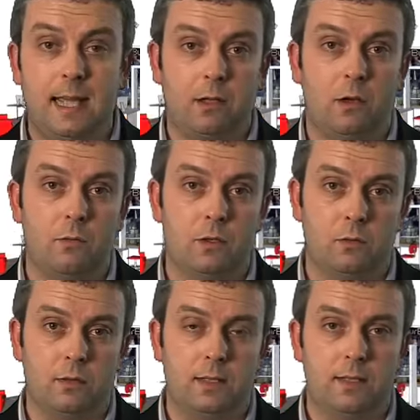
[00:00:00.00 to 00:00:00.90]
download
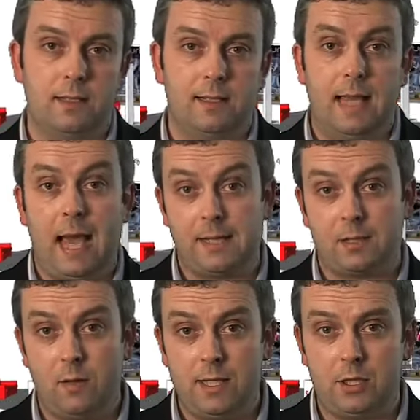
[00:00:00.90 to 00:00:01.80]
resources, ask
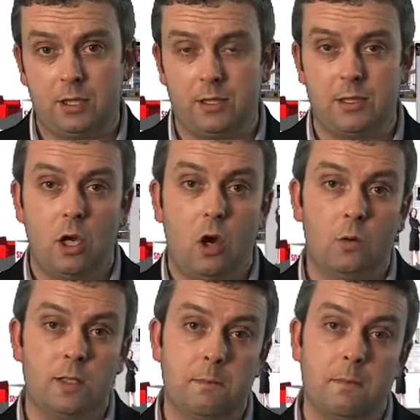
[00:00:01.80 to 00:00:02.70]
questions, or
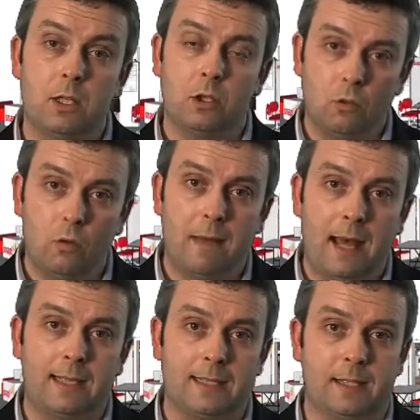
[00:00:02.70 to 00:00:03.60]
submit your
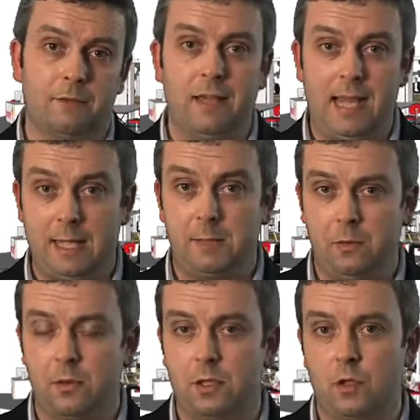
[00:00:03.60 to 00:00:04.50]
marketing for
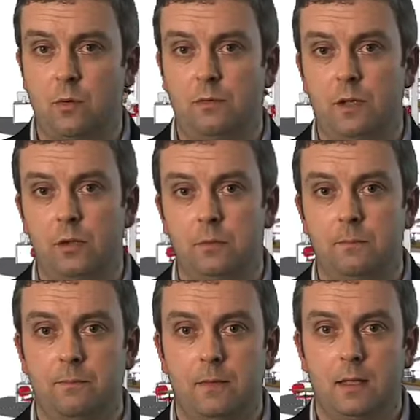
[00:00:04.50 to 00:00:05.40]
experts to review.
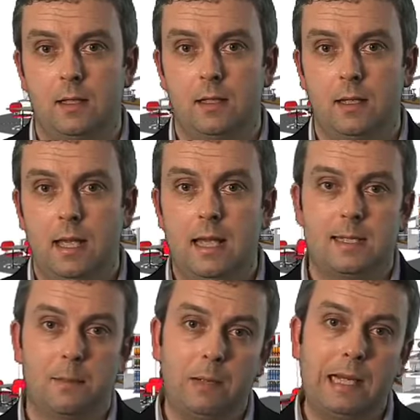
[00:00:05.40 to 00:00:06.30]

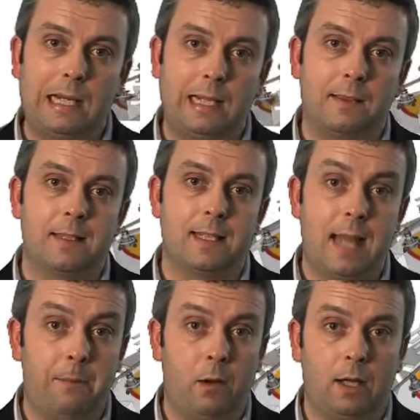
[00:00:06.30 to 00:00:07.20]
Simply click the
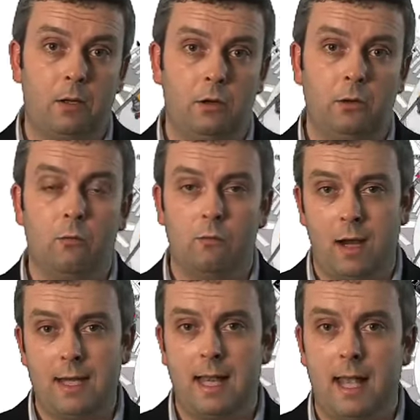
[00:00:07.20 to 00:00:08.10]
Snap icon
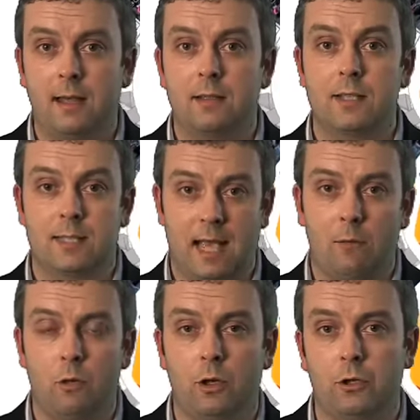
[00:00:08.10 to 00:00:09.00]
right now to start
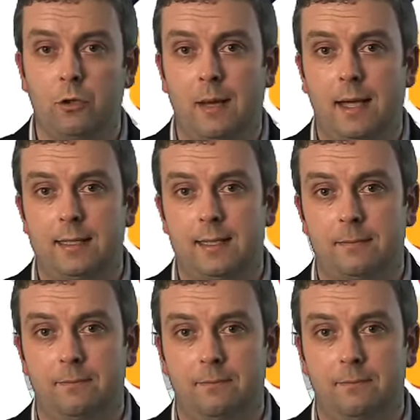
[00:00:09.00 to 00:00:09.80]
work on your marketing.